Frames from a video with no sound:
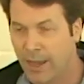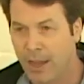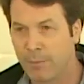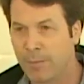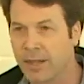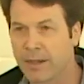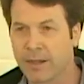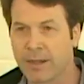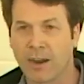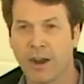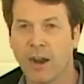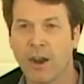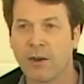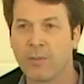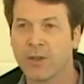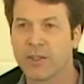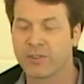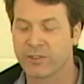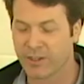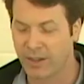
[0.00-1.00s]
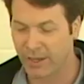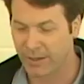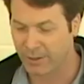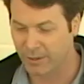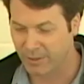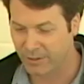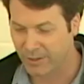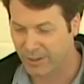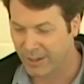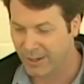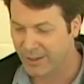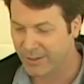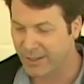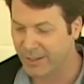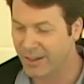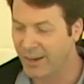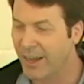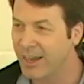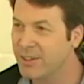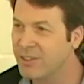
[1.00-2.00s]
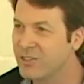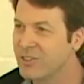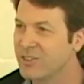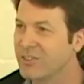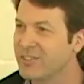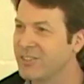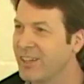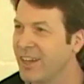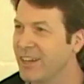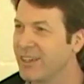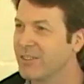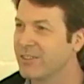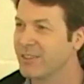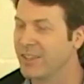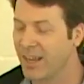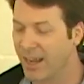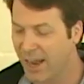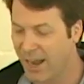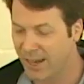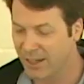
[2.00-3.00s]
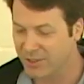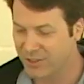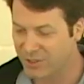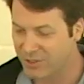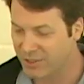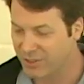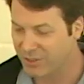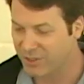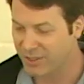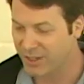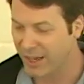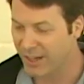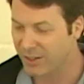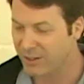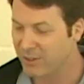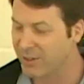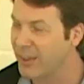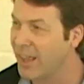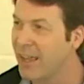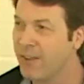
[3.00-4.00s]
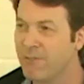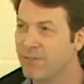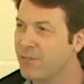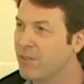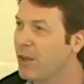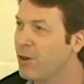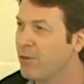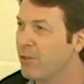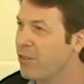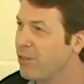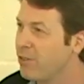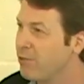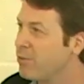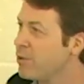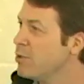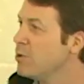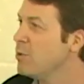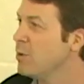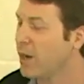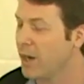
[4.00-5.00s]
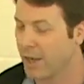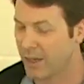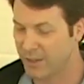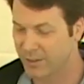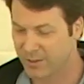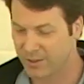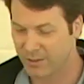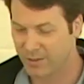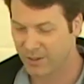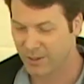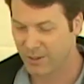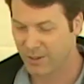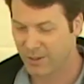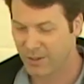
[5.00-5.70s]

I mean, the carbon cycle the nitrogen cycle, the oxygen cycle, they flow through us